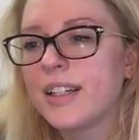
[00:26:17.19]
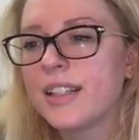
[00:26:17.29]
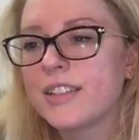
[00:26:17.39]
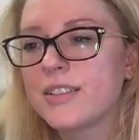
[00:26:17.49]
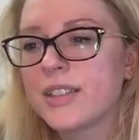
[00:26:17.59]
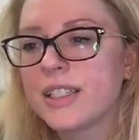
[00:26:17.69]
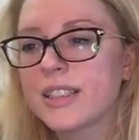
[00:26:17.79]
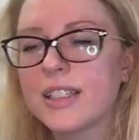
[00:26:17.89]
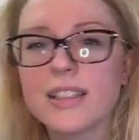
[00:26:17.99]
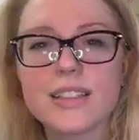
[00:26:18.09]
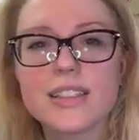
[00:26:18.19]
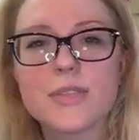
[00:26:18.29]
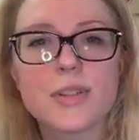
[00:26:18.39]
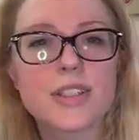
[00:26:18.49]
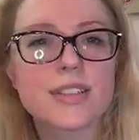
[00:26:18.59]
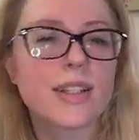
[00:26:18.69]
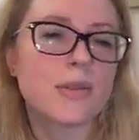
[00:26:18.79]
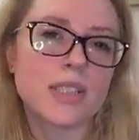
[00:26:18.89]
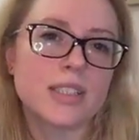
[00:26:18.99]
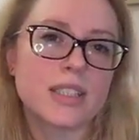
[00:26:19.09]
And so that's kind of like the experiences I
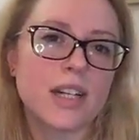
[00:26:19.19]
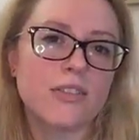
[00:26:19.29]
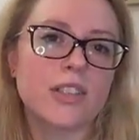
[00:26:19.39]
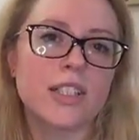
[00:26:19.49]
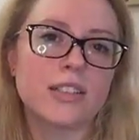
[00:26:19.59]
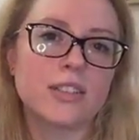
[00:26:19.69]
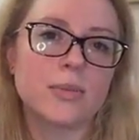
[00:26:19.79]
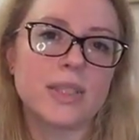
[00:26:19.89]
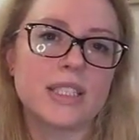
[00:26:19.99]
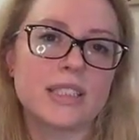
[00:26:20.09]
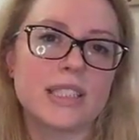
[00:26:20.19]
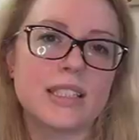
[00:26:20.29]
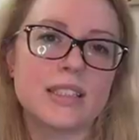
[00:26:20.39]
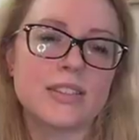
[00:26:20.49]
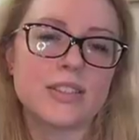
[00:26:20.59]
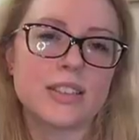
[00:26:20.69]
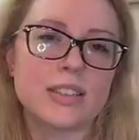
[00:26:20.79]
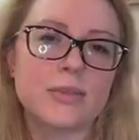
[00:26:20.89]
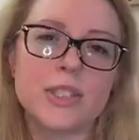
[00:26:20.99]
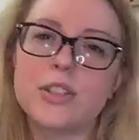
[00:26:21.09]
wanted to cover a little bit, is that these are things
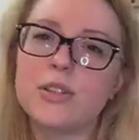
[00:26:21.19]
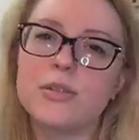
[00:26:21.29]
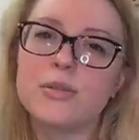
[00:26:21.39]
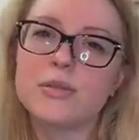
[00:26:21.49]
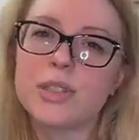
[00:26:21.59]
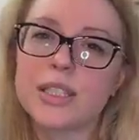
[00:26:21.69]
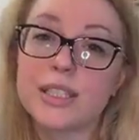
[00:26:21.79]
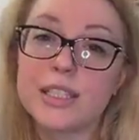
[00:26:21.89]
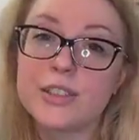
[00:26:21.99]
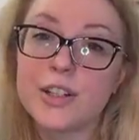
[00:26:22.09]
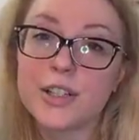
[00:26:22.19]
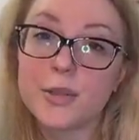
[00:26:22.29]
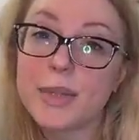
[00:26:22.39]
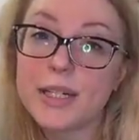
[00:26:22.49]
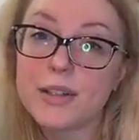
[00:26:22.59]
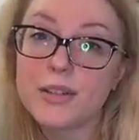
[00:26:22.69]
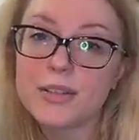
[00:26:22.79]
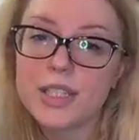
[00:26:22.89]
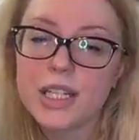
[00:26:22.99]
that we don't really talk about,